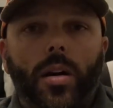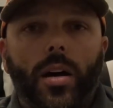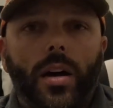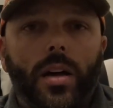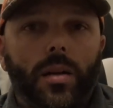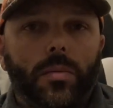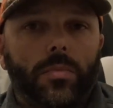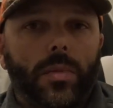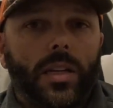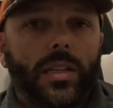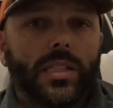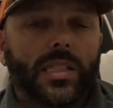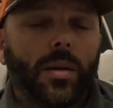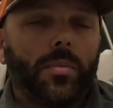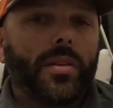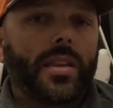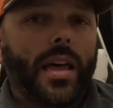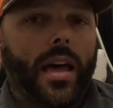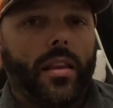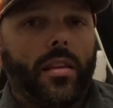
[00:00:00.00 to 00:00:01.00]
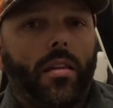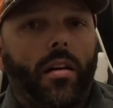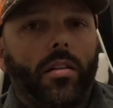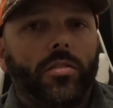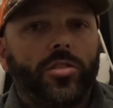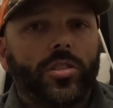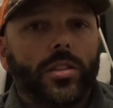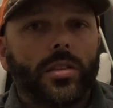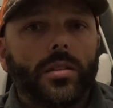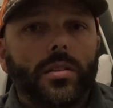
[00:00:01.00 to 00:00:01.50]
and some of that
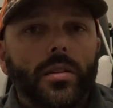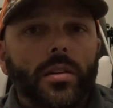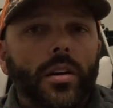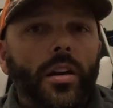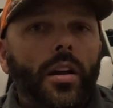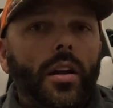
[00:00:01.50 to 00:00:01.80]
logic.